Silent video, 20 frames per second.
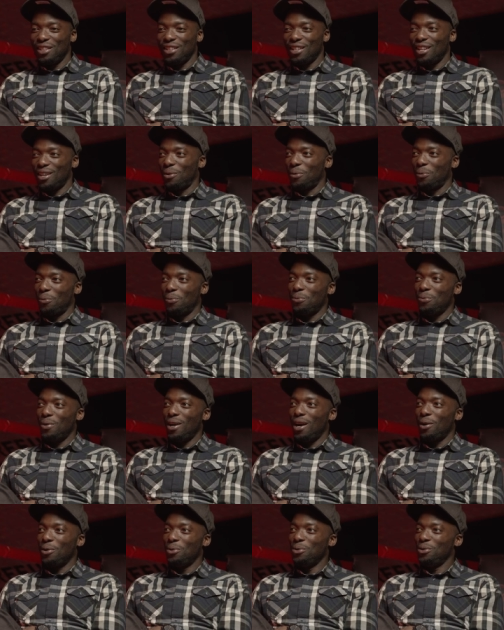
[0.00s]
I was like,
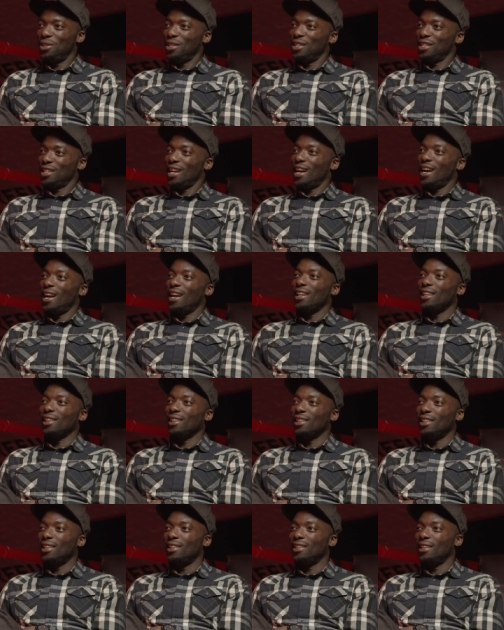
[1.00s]
wow, who's this guy?
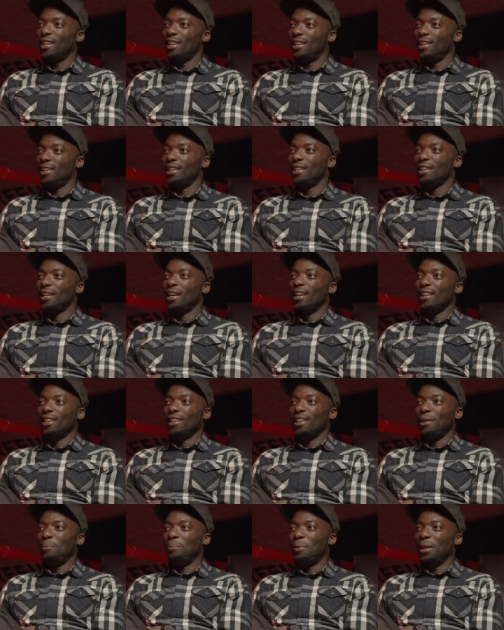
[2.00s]
And then,
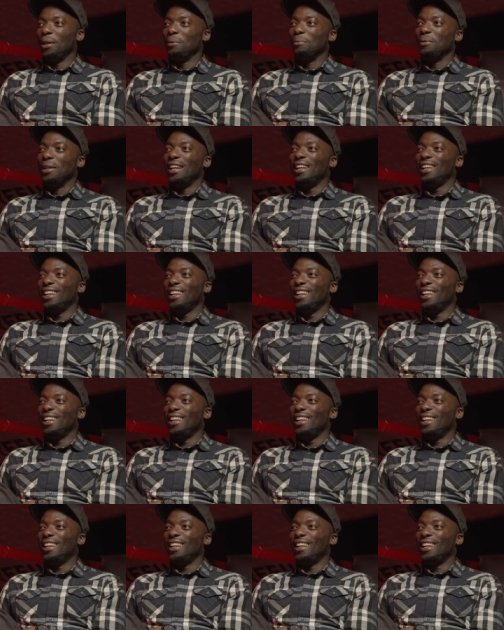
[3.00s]
he beat me.